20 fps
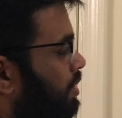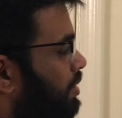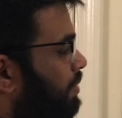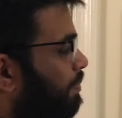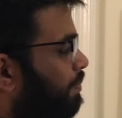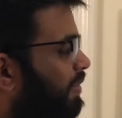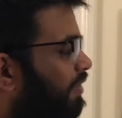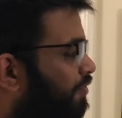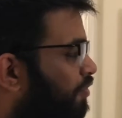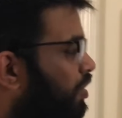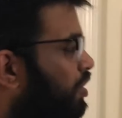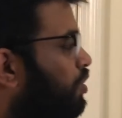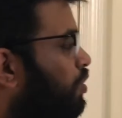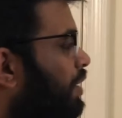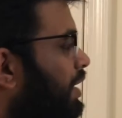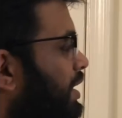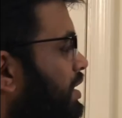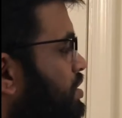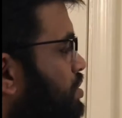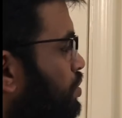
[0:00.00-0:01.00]
Before
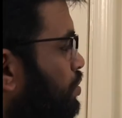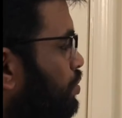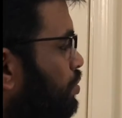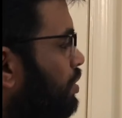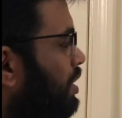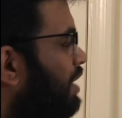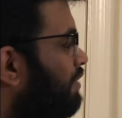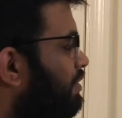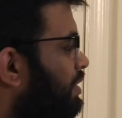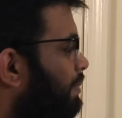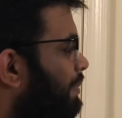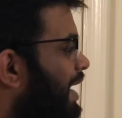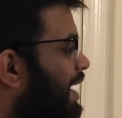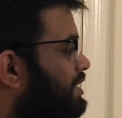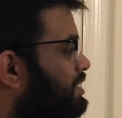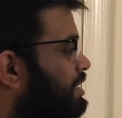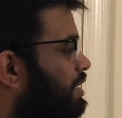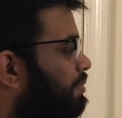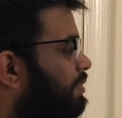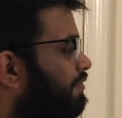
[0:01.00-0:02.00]
going to our
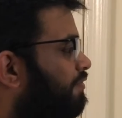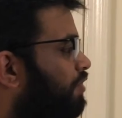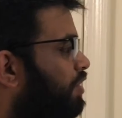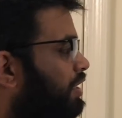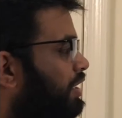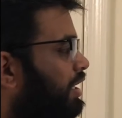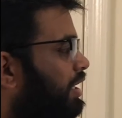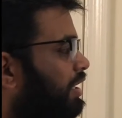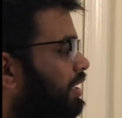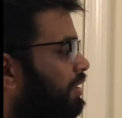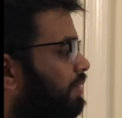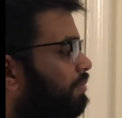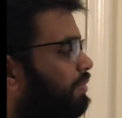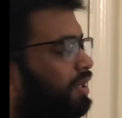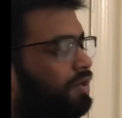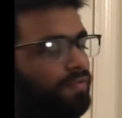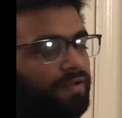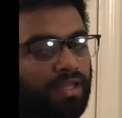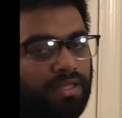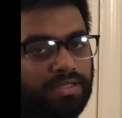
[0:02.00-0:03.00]
match number 40
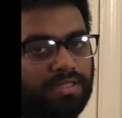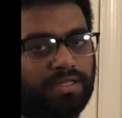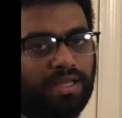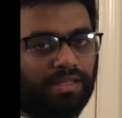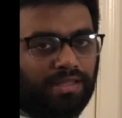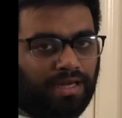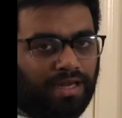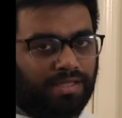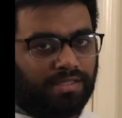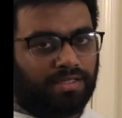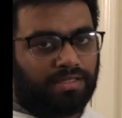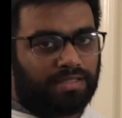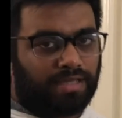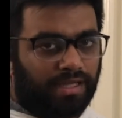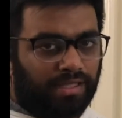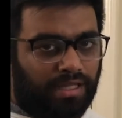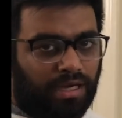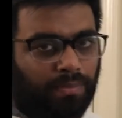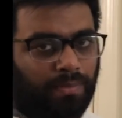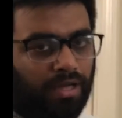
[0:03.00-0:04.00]
between Sunrisers
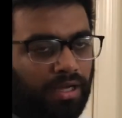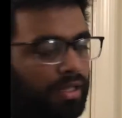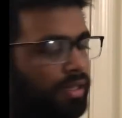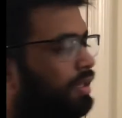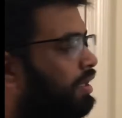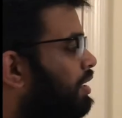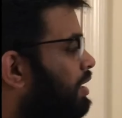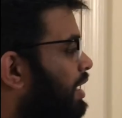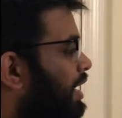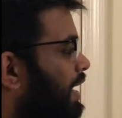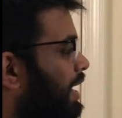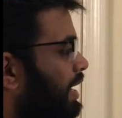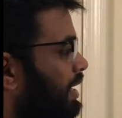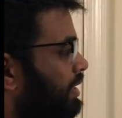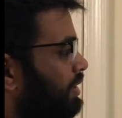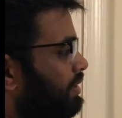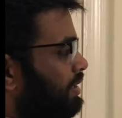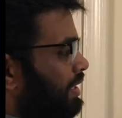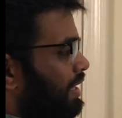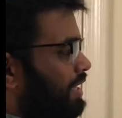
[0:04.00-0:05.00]
Hyderabad
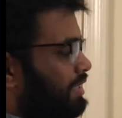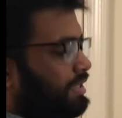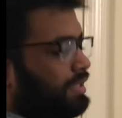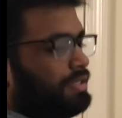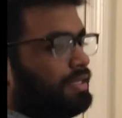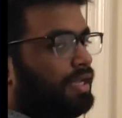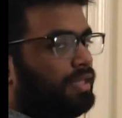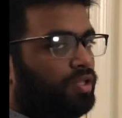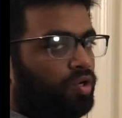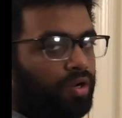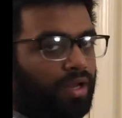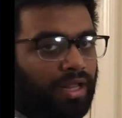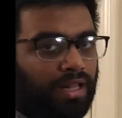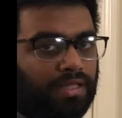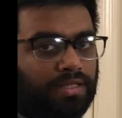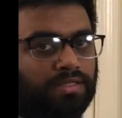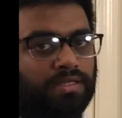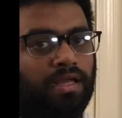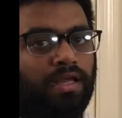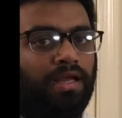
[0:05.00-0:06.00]
and the Rajasthan
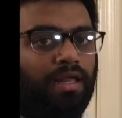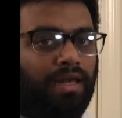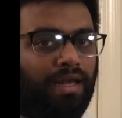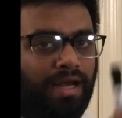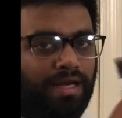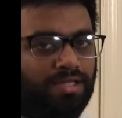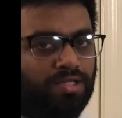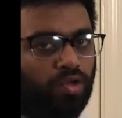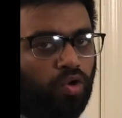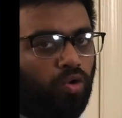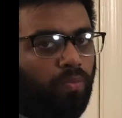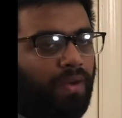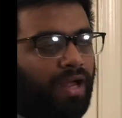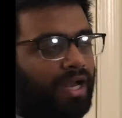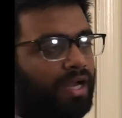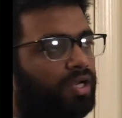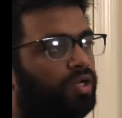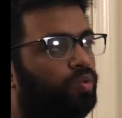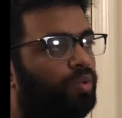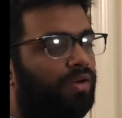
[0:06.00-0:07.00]
Royals, let's go
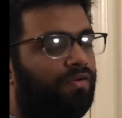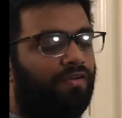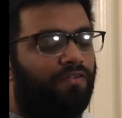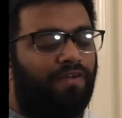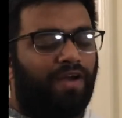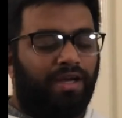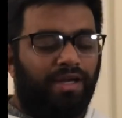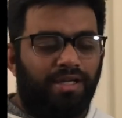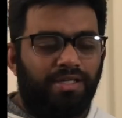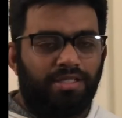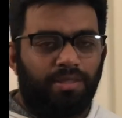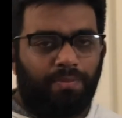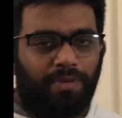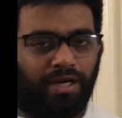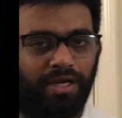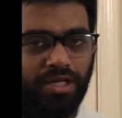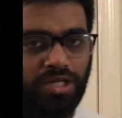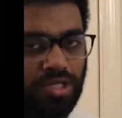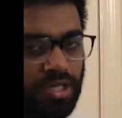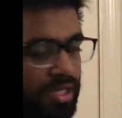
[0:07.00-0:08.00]
back to our fantasy
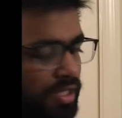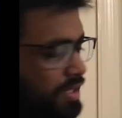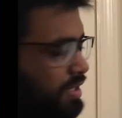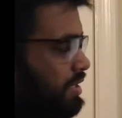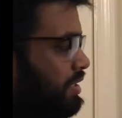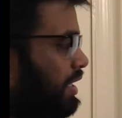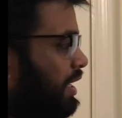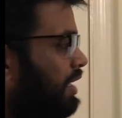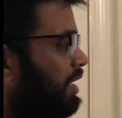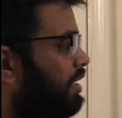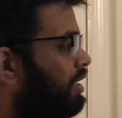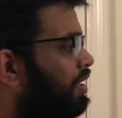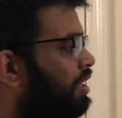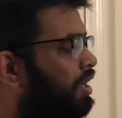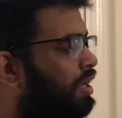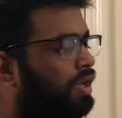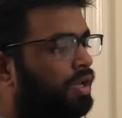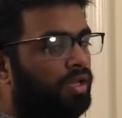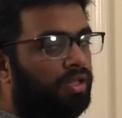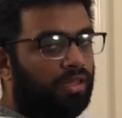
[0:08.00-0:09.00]
predictions in
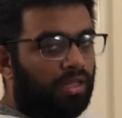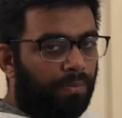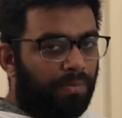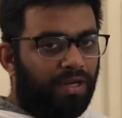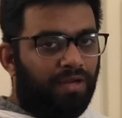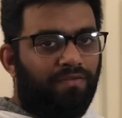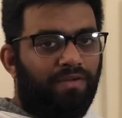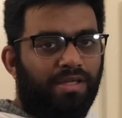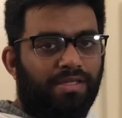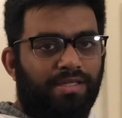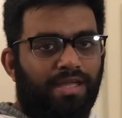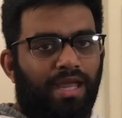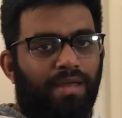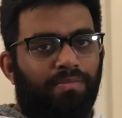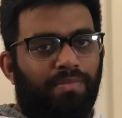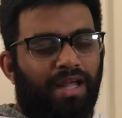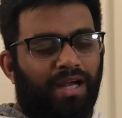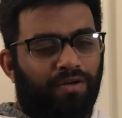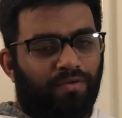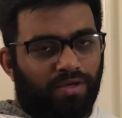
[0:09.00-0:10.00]
the previous game
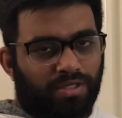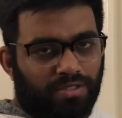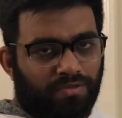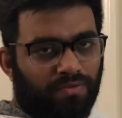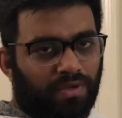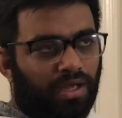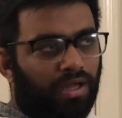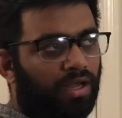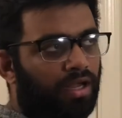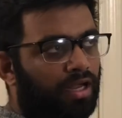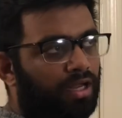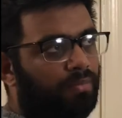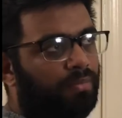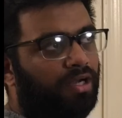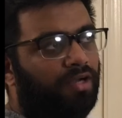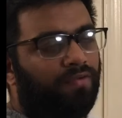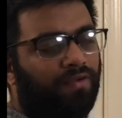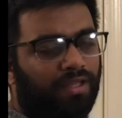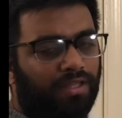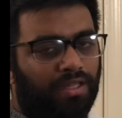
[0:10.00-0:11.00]
that was in
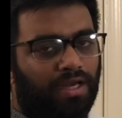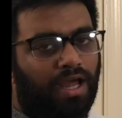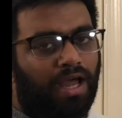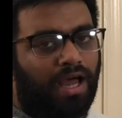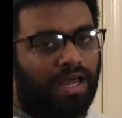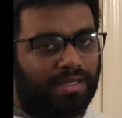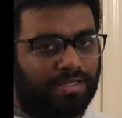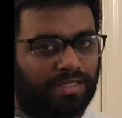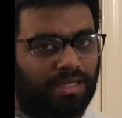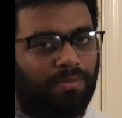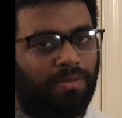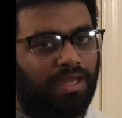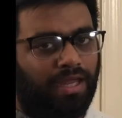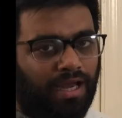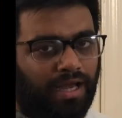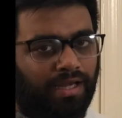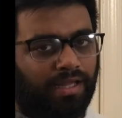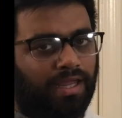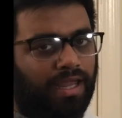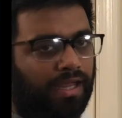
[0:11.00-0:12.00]
between RCB
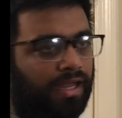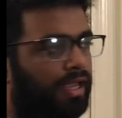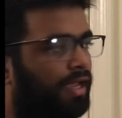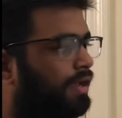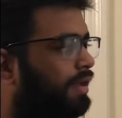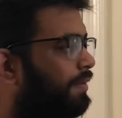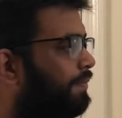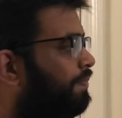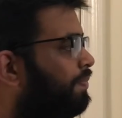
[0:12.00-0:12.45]
and KKR.